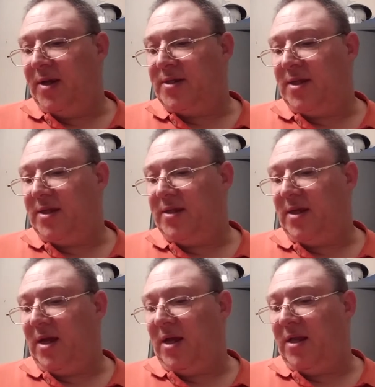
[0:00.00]
So
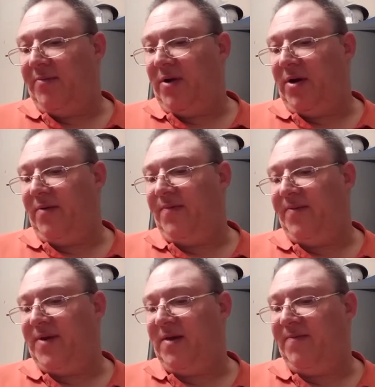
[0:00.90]

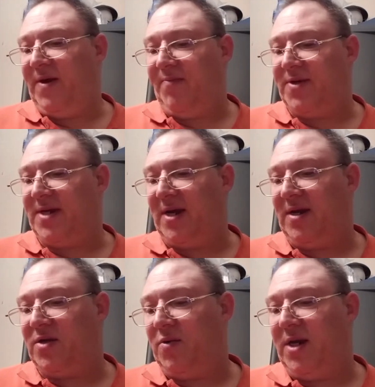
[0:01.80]
1115 feet per
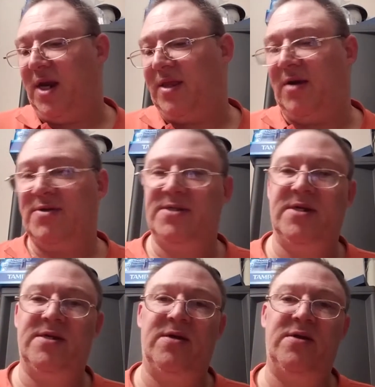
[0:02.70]
second,
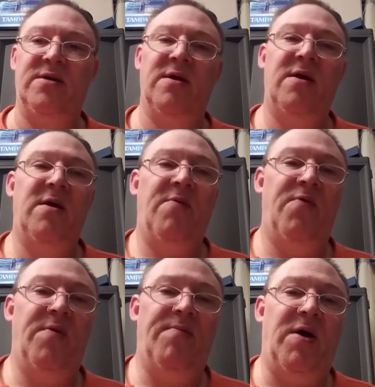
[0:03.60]
28,600
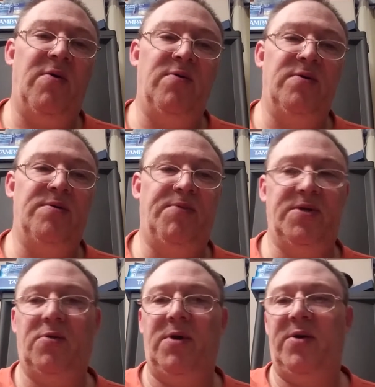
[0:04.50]
foot-pounds per
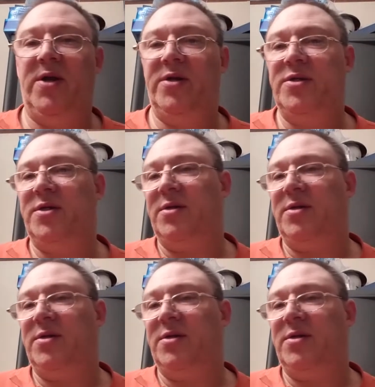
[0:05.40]
square inch.